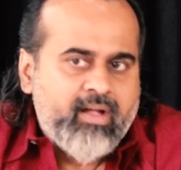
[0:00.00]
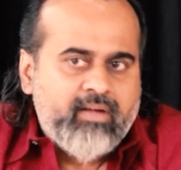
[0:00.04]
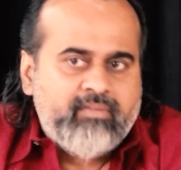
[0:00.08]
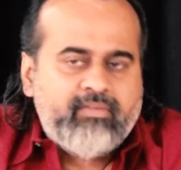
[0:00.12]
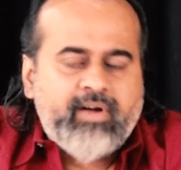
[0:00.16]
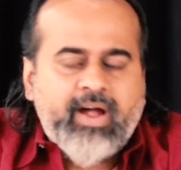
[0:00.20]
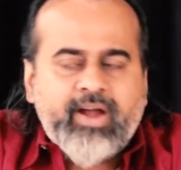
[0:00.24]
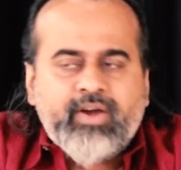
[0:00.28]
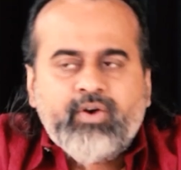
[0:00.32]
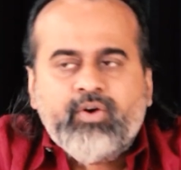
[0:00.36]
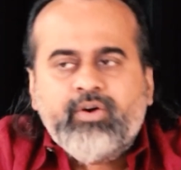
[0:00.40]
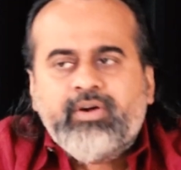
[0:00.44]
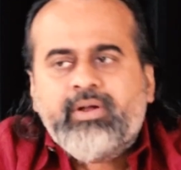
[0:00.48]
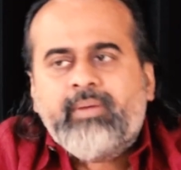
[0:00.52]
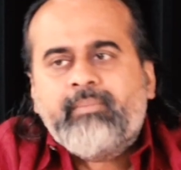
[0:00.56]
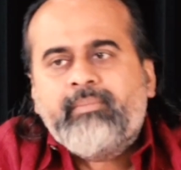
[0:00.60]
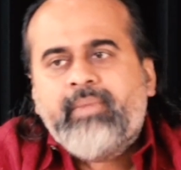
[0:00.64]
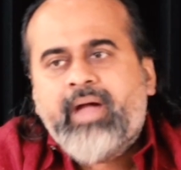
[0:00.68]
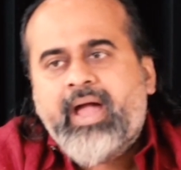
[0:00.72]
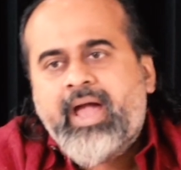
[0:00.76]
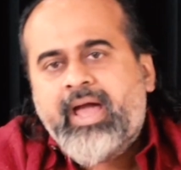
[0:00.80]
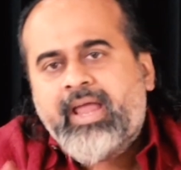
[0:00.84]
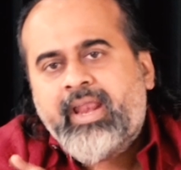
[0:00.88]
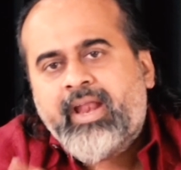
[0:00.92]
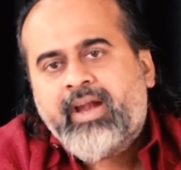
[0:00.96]
Why don't a
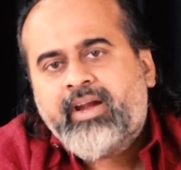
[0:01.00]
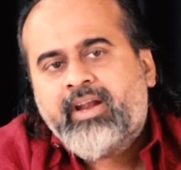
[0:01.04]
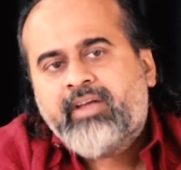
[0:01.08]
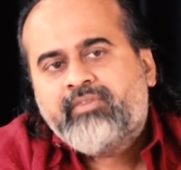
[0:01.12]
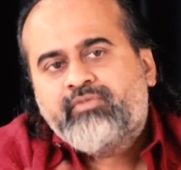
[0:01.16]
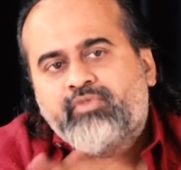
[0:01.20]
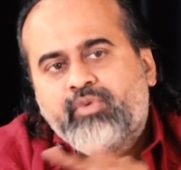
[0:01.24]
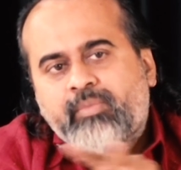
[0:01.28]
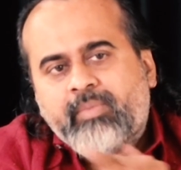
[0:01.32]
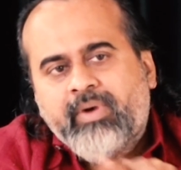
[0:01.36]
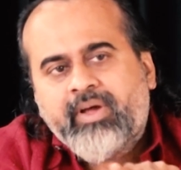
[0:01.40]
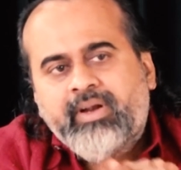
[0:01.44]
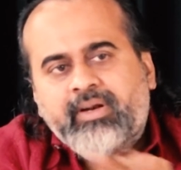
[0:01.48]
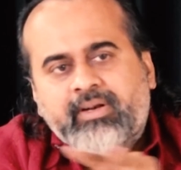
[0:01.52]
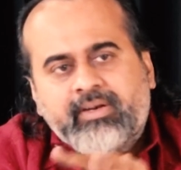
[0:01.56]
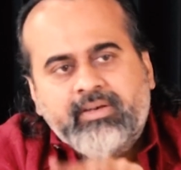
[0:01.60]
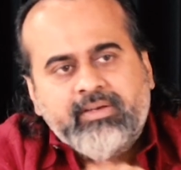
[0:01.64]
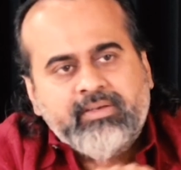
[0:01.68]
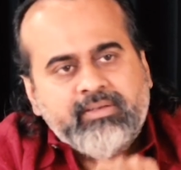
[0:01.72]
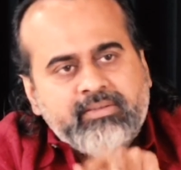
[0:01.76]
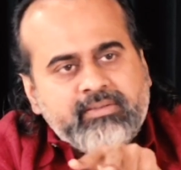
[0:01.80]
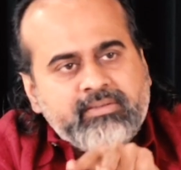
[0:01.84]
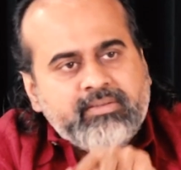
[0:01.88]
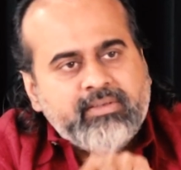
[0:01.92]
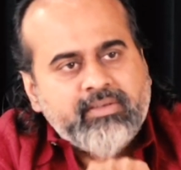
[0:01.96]
man and a
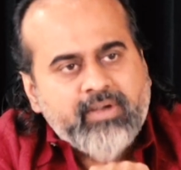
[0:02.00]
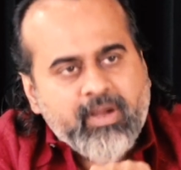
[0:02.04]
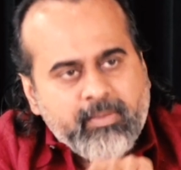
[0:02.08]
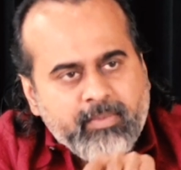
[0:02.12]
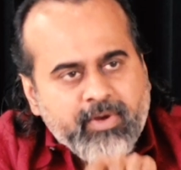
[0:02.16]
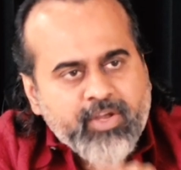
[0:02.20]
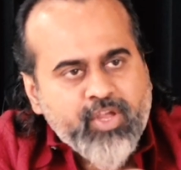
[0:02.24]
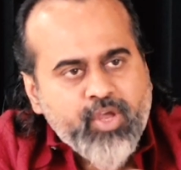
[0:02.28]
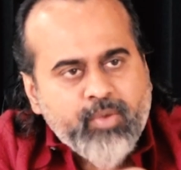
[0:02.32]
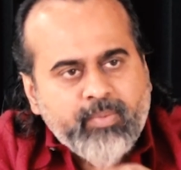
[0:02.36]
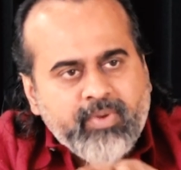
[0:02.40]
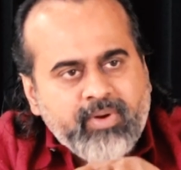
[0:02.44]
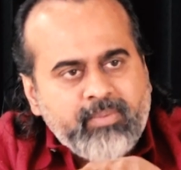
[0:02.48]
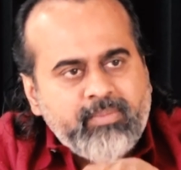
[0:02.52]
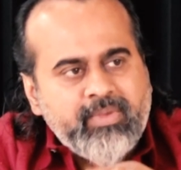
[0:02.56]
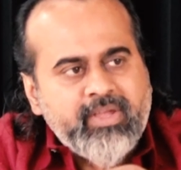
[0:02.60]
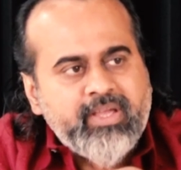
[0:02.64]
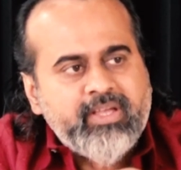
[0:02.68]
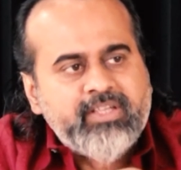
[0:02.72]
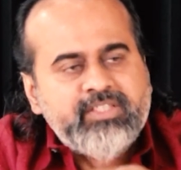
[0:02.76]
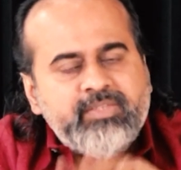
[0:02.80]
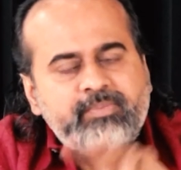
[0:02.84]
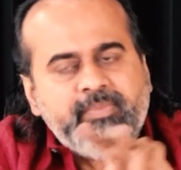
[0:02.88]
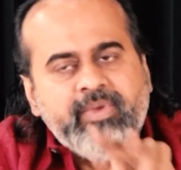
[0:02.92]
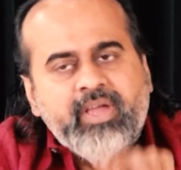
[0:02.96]
woman among human
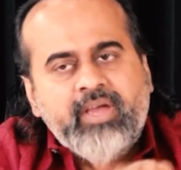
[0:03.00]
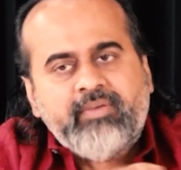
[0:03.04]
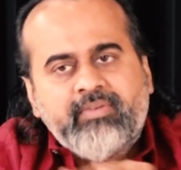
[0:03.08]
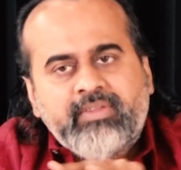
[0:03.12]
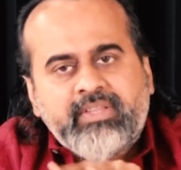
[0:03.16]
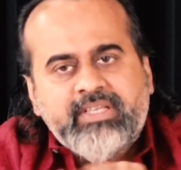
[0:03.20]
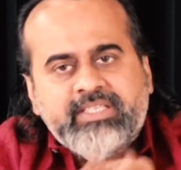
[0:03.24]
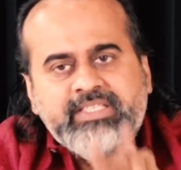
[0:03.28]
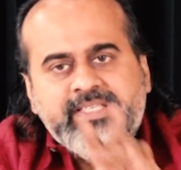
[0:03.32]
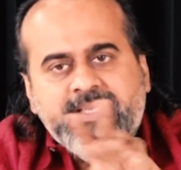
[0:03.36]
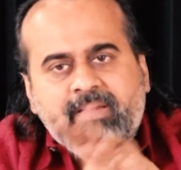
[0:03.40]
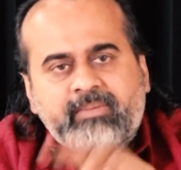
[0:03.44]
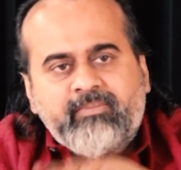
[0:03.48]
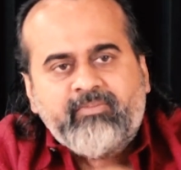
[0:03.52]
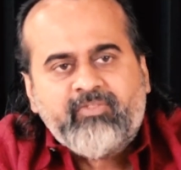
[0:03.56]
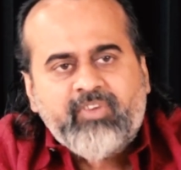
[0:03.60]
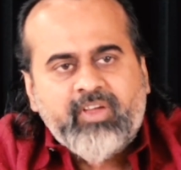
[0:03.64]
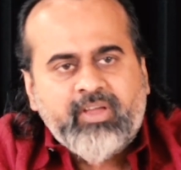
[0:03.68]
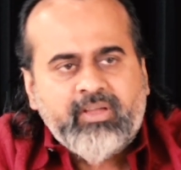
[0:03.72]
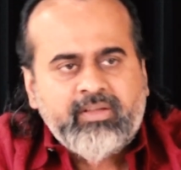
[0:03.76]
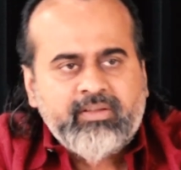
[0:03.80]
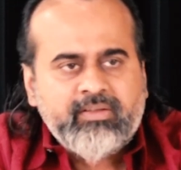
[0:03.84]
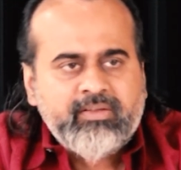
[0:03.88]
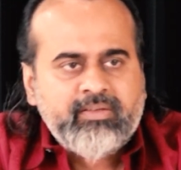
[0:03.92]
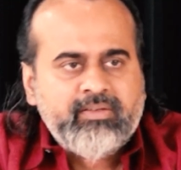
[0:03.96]
beings behave in the same
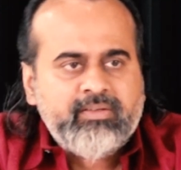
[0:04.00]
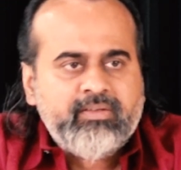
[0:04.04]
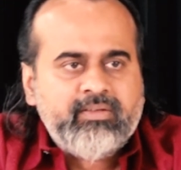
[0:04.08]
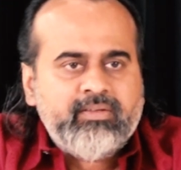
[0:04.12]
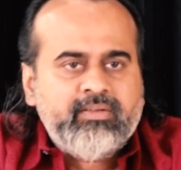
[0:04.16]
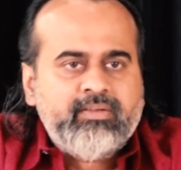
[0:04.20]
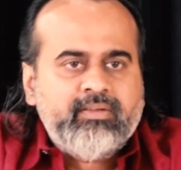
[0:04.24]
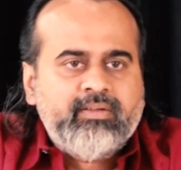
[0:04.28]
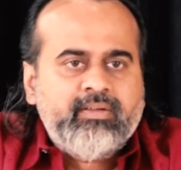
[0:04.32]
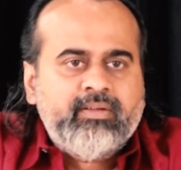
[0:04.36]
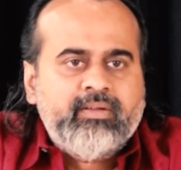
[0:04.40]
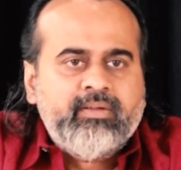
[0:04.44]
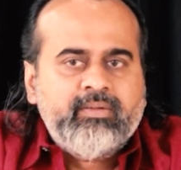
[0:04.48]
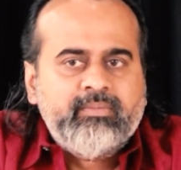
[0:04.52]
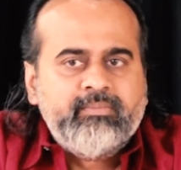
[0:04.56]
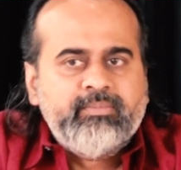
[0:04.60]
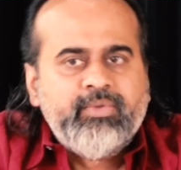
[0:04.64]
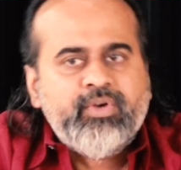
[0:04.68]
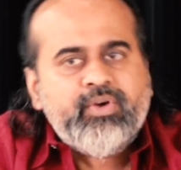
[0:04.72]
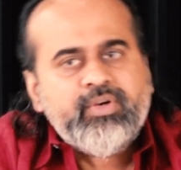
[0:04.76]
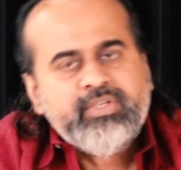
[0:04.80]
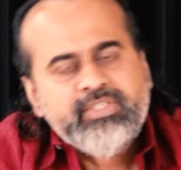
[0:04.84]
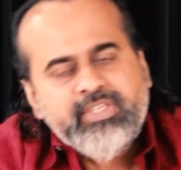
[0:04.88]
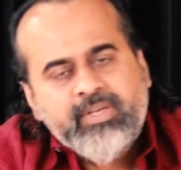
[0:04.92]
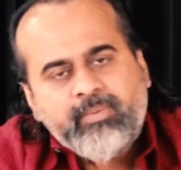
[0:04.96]
way?
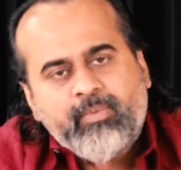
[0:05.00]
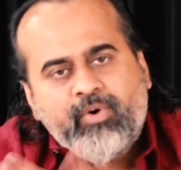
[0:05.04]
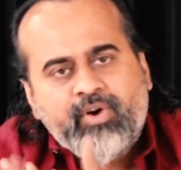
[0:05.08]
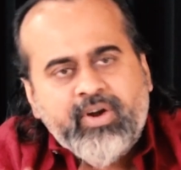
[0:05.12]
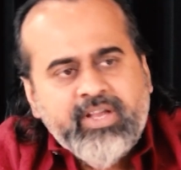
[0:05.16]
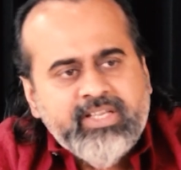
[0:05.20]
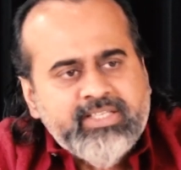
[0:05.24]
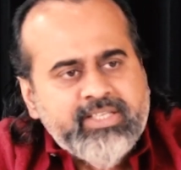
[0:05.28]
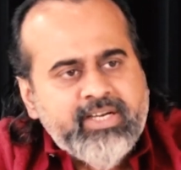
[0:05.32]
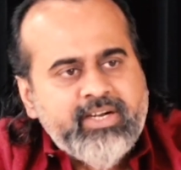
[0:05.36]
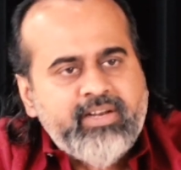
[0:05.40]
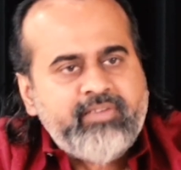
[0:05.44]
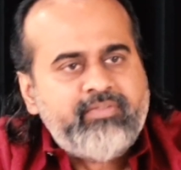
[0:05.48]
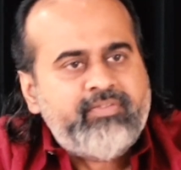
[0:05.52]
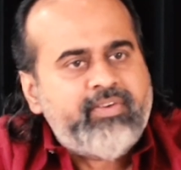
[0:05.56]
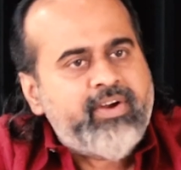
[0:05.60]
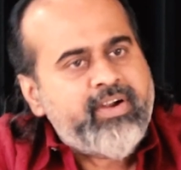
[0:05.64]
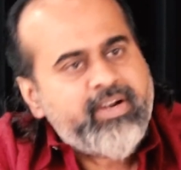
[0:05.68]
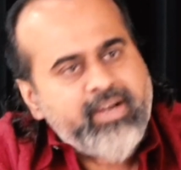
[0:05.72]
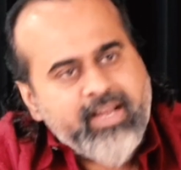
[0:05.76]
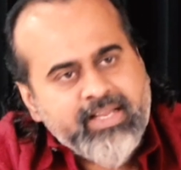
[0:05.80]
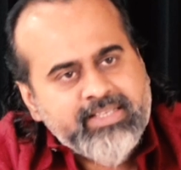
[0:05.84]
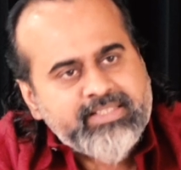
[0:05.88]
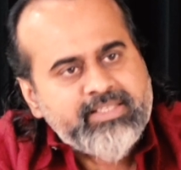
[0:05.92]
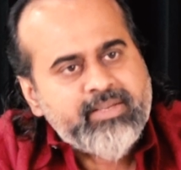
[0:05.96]
Because their bodies are
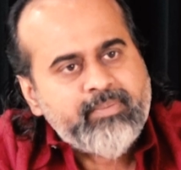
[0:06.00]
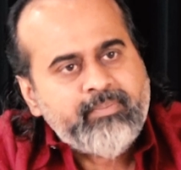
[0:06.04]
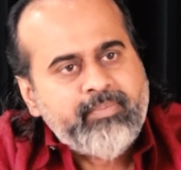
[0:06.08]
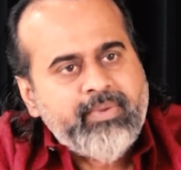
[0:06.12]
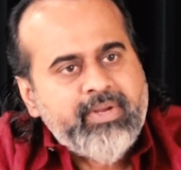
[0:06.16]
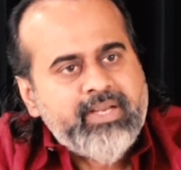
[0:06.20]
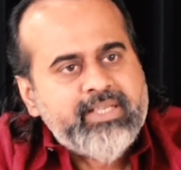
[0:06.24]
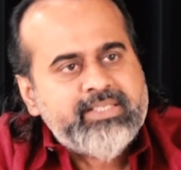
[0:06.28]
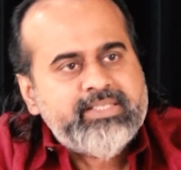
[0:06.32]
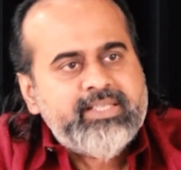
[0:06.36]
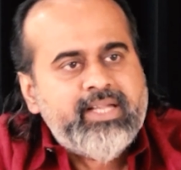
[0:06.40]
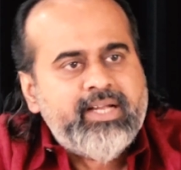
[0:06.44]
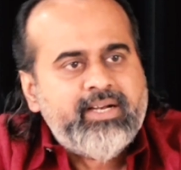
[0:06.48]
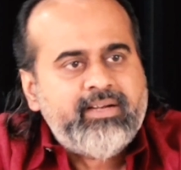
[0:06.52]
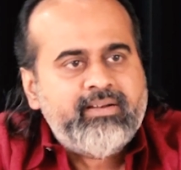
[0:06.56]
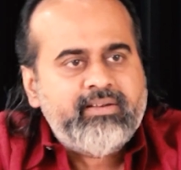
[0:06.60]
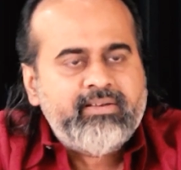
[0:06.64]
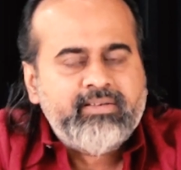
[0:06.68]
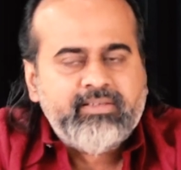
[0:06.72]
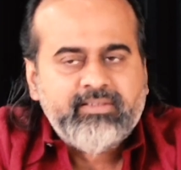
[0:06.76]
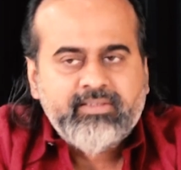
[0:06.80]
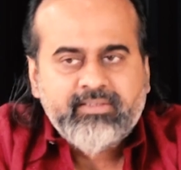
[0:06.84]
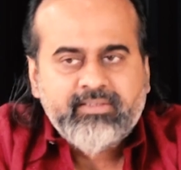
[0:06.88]
different. As simple as that.